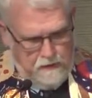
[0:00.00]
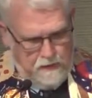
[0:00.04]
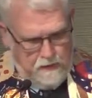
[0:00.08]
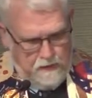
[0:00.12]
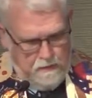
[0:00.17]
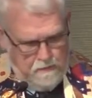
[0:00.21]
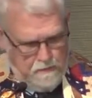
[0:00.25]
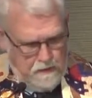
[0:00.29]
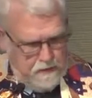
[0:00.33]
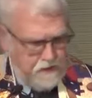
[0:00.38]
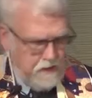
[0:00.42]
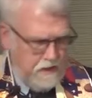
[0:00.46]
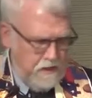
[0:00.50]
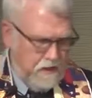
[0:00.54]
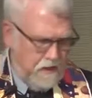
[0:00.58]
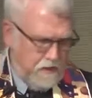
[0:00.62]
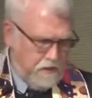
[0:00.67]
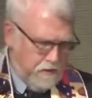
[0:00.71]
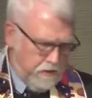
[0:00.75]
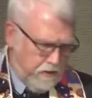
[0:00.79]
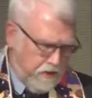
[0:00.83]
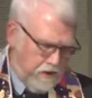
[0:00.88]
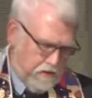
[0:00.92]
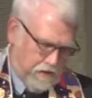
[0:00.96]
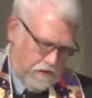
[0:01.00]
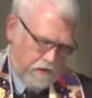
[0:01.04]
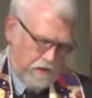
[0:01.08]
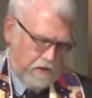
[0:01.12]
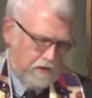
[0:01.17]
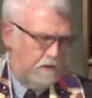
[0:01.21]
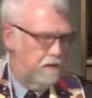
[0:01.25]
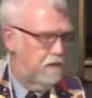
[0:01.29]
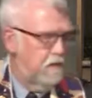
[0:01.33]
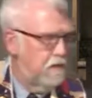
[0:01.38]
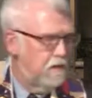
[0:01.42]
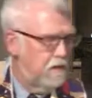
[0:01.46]
A missing
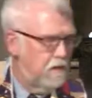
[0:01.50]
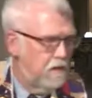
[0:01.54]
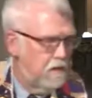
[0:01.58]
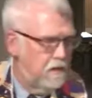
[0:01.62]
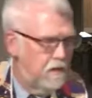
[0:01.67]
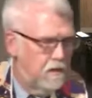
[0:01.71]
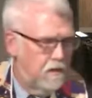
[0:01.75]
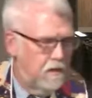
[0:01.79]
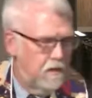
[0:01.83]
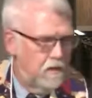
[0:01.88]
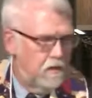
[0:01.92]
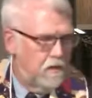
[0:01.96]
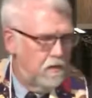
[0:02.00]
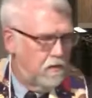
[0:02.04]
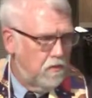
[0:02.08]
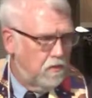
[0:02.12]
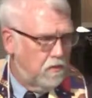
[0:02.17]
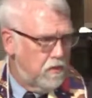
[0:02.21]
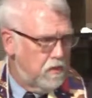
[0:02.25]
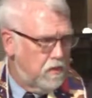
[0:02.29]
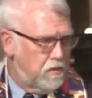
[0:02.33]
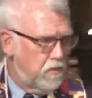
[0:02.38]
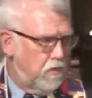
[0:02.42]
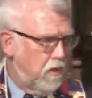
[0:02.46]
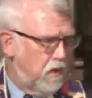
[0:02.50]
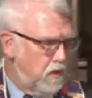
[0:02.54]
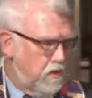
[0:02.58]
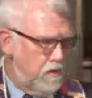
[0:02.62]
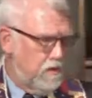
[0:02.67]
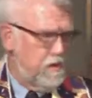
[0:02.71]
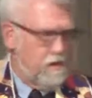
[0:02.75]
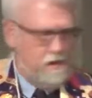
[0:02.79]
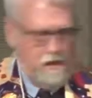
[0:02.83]
creature who was once